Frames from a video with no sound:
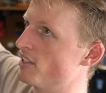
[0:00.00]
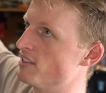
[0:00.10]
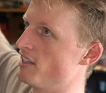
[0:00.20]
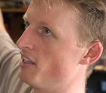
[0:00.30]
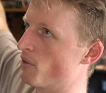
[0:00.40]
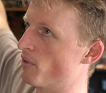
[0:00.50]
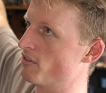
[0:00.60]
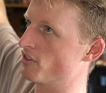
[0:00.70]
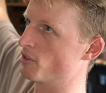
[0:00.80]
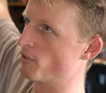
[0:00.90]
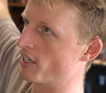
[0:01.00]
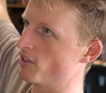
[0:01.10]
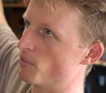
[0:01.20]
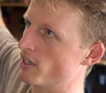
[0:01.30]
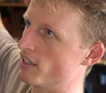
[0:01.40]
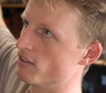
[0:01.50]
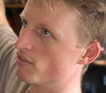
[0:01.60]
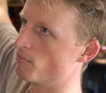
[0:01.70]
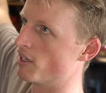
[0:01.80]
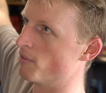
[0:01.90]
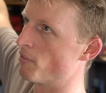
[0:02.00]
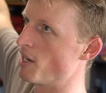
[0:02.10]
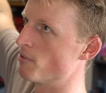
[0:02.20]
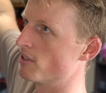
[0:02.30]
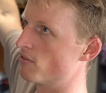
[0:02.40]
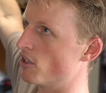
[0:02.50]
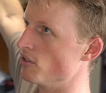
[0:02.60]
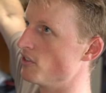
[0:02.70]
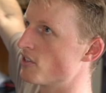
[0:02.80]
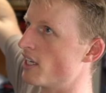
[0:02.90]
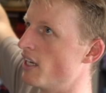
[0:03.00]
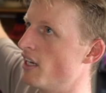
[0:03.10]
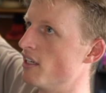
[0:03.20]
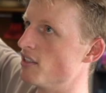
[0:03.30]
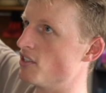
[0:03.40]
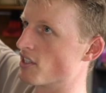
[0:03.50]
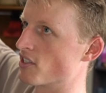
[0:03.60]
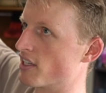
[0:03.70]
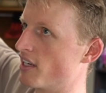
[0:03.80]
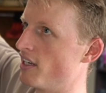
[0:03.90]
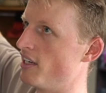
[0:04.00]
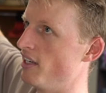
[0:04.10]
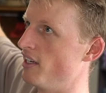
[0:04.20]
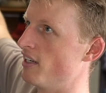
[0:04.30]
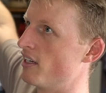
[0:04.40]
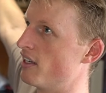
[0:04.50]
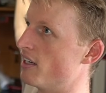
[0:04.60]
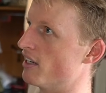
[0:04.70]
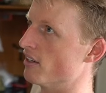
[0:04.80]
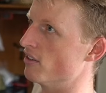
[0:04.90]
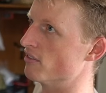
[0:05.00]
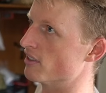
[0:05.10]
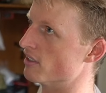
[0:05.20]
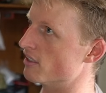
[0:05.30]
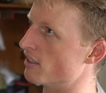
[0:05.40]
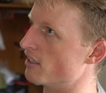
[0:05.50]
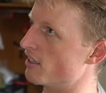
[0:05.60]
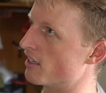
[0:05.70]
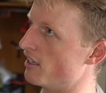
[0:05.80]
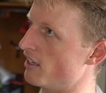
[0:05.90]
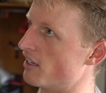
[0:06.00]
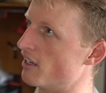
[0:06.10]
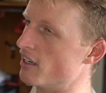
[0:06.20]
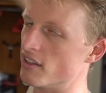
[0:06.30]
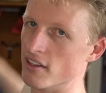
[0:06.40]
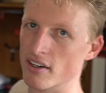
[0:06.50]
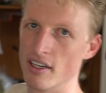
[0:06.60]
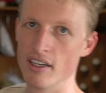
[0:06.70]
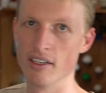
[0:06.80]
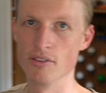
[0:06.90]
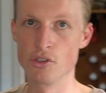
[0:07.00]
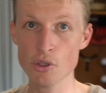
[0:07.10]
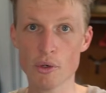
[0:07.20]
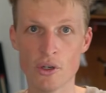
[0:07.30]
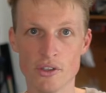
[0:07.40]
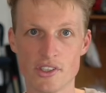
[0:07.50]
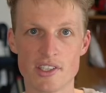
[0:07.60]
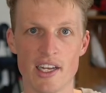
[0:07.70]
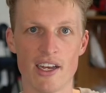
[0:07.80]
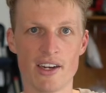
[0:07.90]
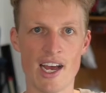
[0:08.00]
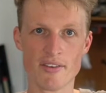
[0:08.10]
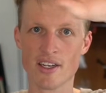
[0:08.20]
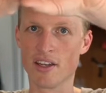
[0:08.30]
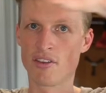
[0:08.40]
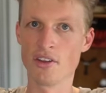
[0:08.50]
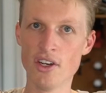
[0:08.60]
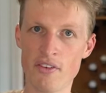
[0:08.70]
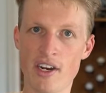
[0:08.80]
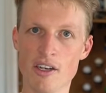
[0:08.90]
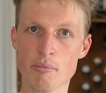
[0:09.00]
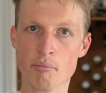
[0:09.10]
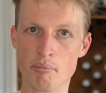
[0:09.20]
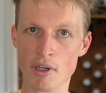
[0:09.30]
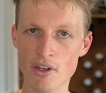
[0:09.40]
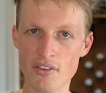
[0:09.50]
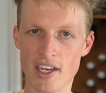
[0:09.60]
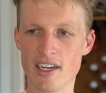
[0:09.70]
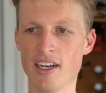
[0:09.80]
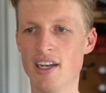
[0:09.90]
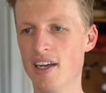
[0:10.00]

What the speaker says: you can see like where I've got the black and the white paper rolls, just like here and over here, there are two more hooks, and I could have a third rail below that,